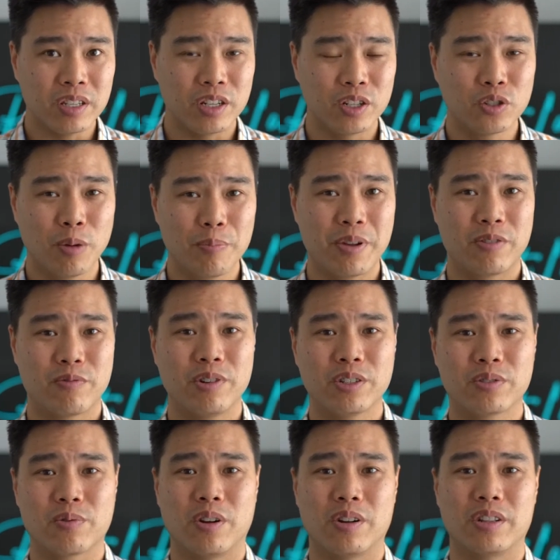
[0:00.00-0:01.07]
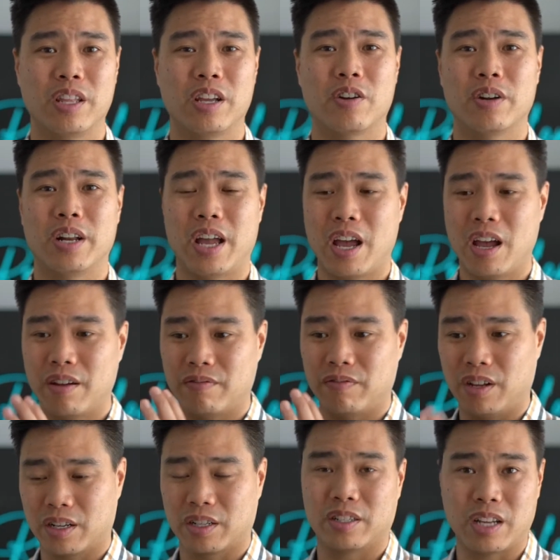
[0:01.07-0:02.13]
top end restaurant, they're going to have
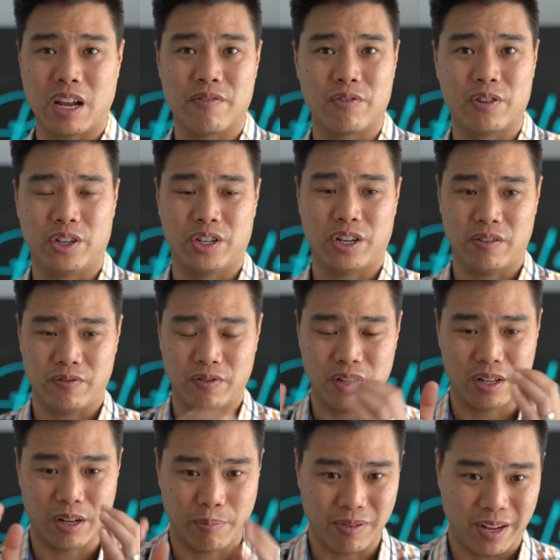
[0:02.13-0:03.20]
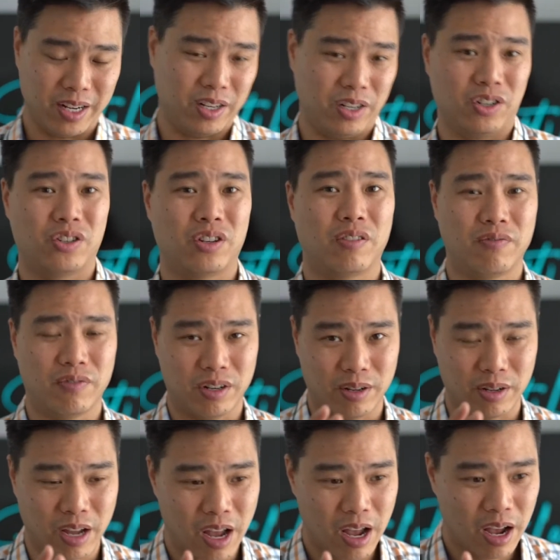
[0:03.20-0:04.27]
like a savory chef and a plating chef and
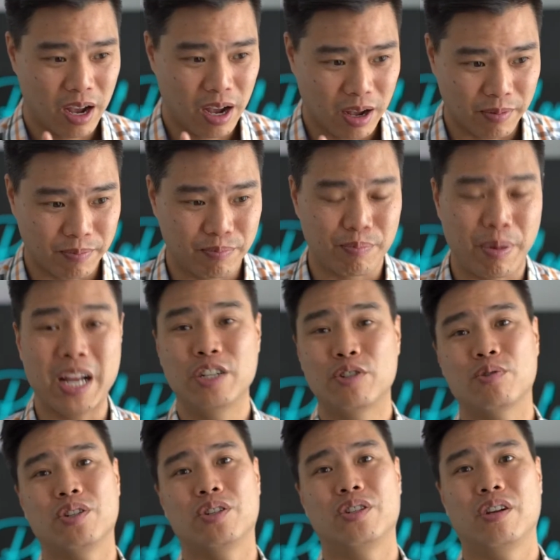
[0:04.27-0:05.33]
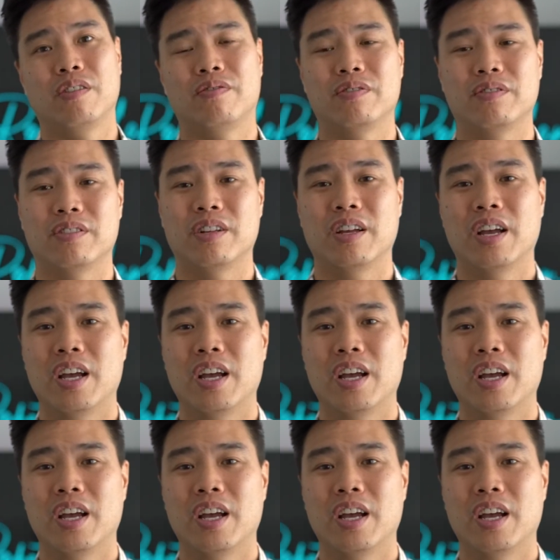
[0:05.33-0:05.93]
a pastry chef, and